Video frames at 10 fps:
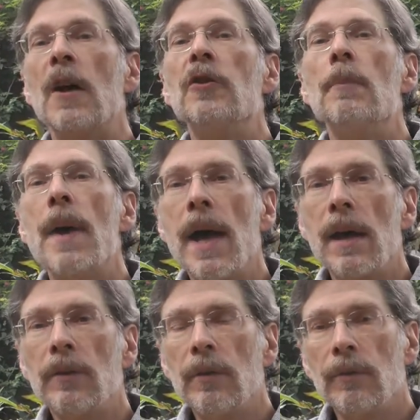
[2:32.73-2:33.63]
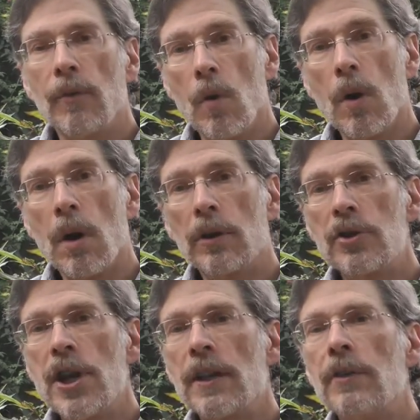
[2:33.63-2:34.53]
a, demand for
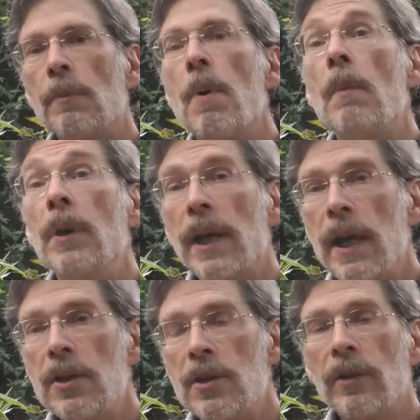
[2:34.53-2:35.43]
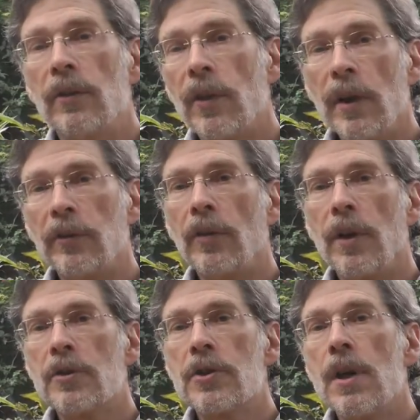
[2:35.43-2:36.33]
gender publications as
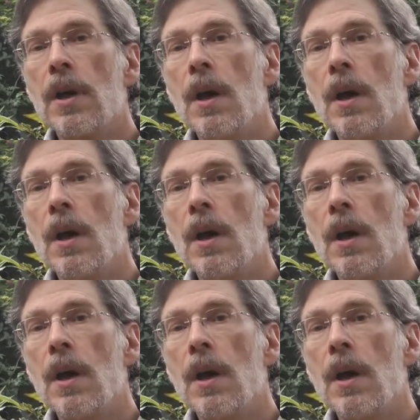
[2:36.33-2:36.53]
such,